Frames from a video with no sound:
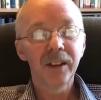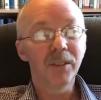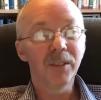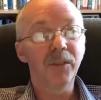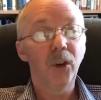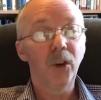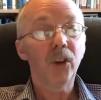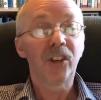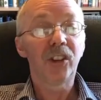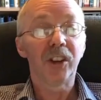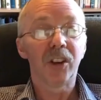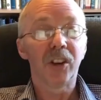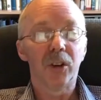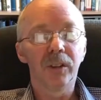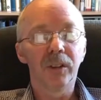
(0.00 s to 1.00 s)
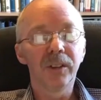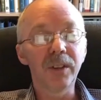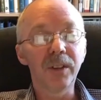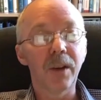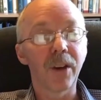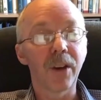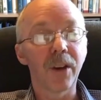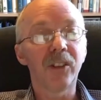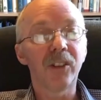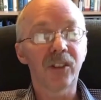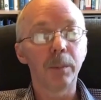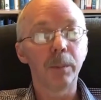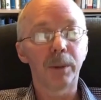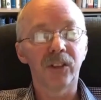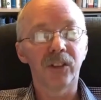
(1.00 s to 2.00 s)
vertical, that very
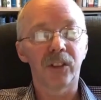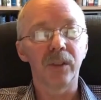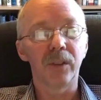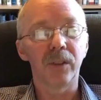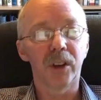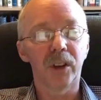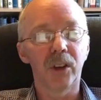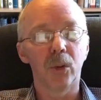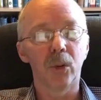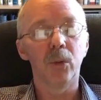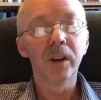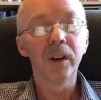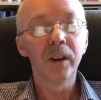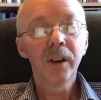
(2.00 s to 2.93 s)
simplistic view.